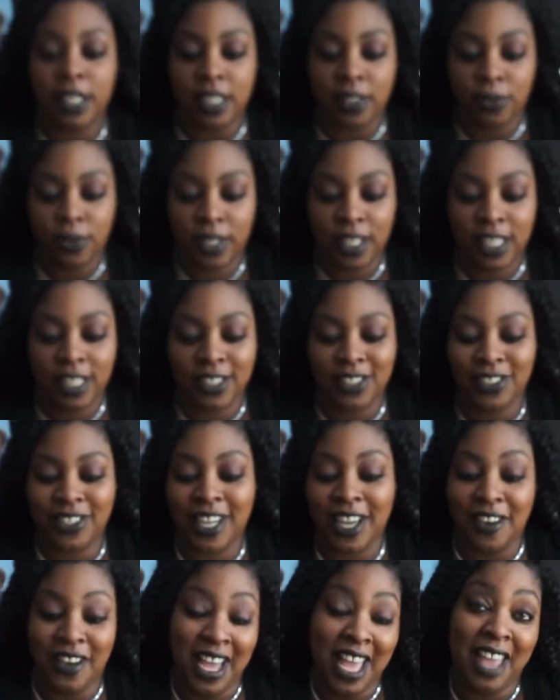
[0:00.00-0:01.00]
with these. So
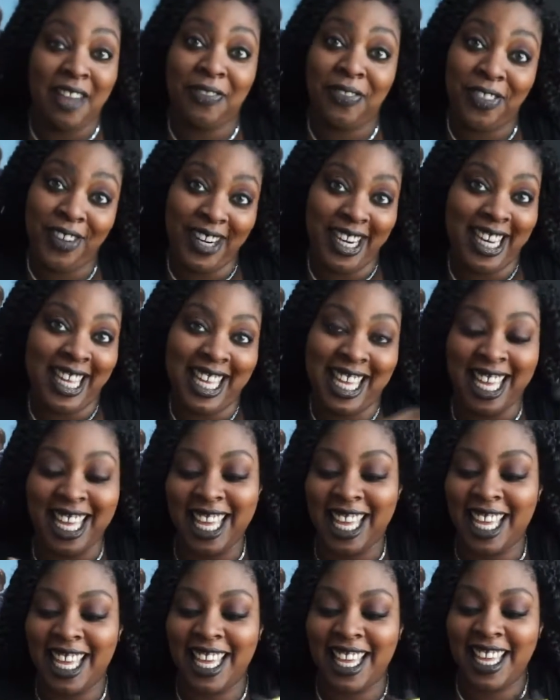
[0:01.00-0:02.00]
now I have
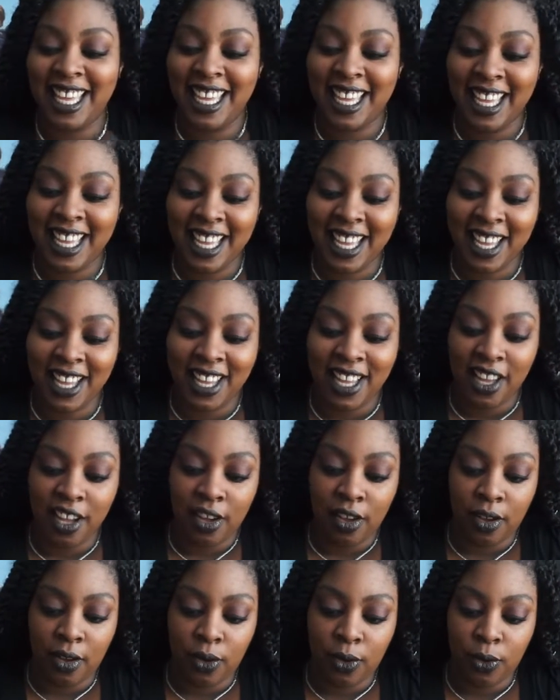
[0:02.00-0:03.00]
3.
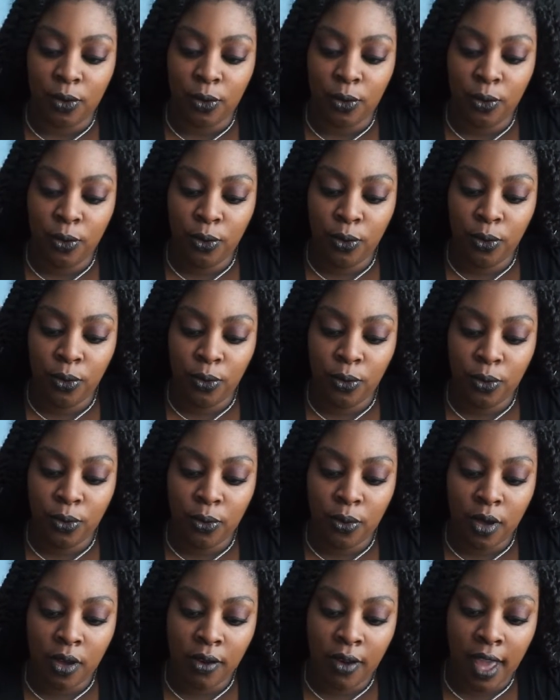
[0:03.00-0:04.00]
Ooh,
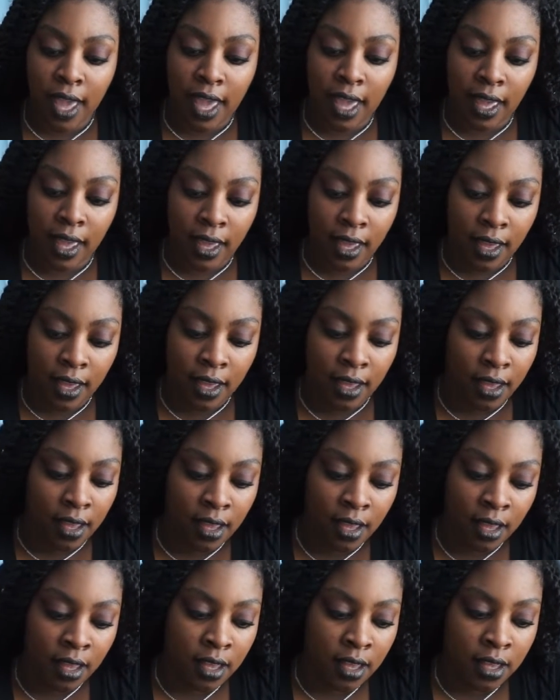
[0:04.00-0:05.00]
okay.
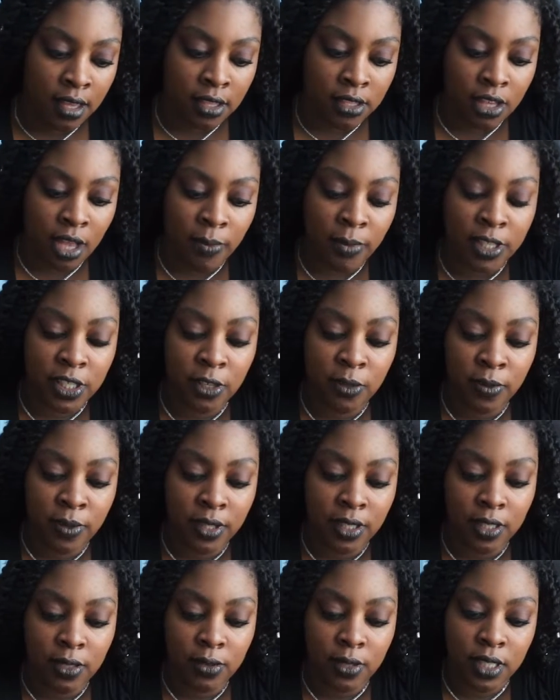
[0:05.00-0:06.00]
So I'm assuming
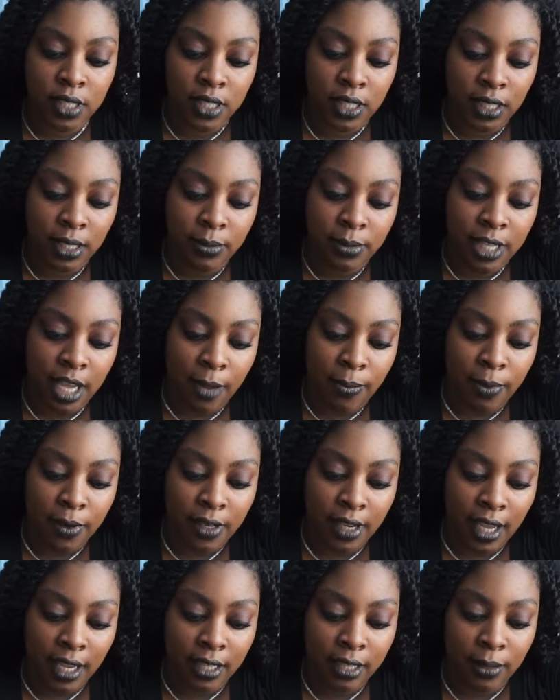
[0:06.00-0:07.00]
this one is a lip topper
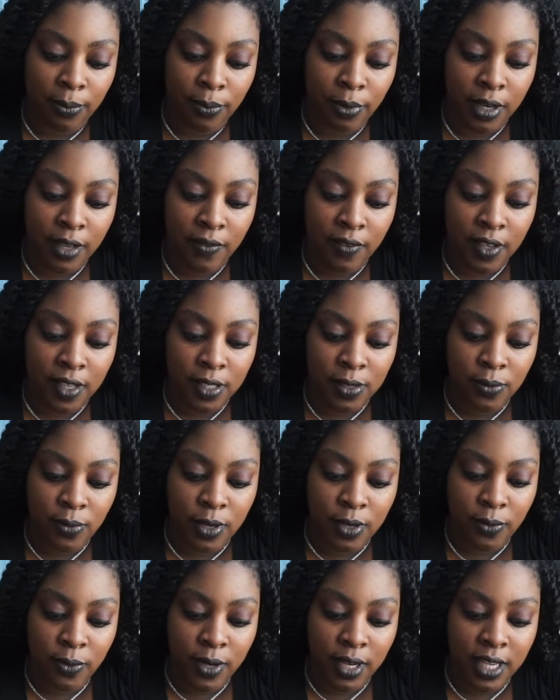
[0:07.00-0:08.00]
like the previous
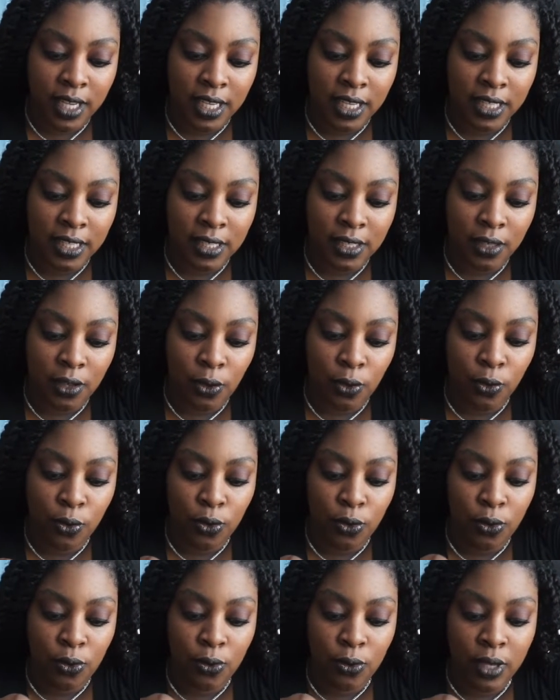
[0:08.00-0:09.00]
one was.
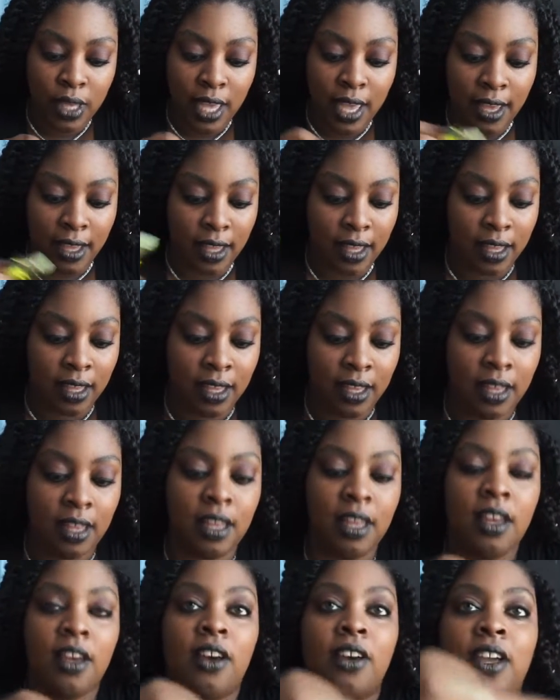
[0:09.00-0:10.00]
Ooh, yeah.
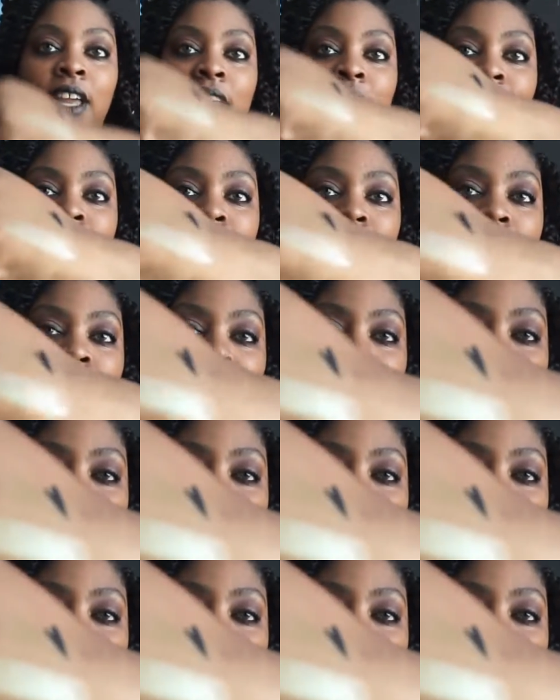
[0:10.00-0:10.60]
Okay, so here it